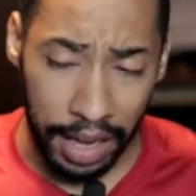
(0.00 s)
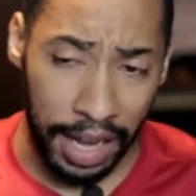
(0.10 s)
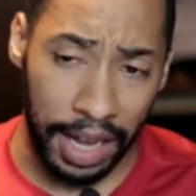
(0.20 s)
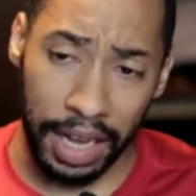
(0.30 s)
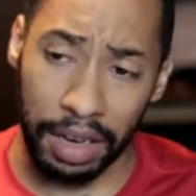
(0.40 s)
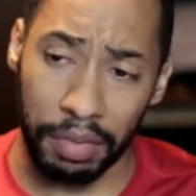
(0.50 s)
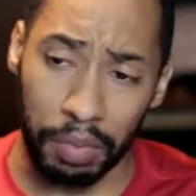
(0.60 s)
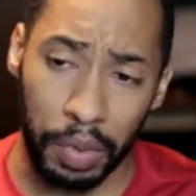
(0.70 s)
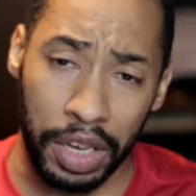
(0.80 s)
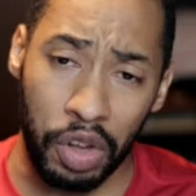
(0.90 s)

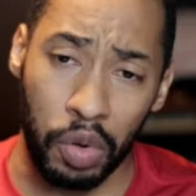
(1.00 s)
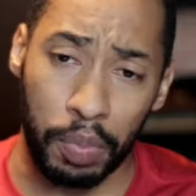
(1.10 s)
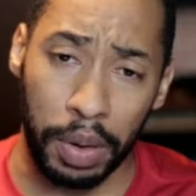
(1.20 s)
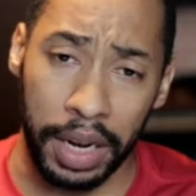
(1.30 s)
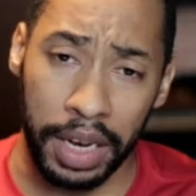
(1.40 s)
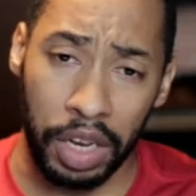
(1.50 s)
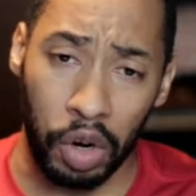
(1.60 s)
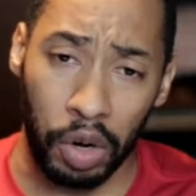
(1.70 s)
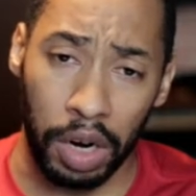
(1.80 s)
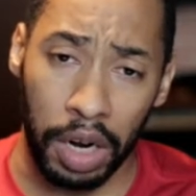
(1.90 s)
And when you put in
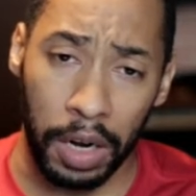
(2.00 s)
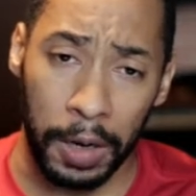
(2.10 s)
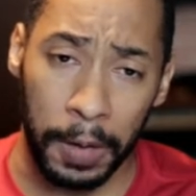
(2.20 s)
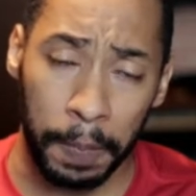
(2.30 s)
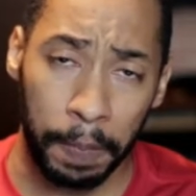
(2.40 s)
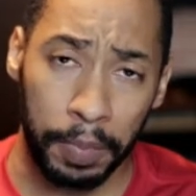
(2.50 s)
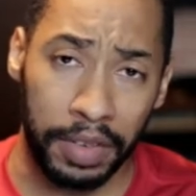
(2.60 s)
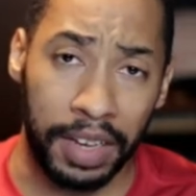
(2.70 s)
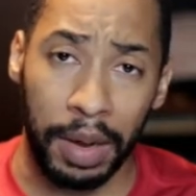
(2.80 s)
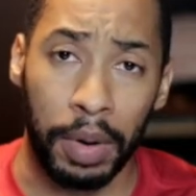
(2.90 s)
your
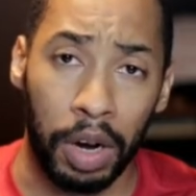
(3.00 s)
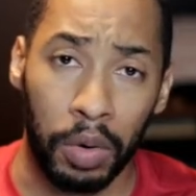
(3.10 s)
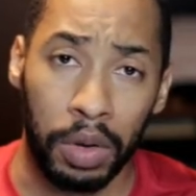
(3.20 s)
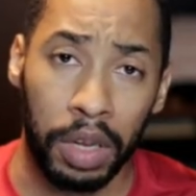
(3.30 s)
demo,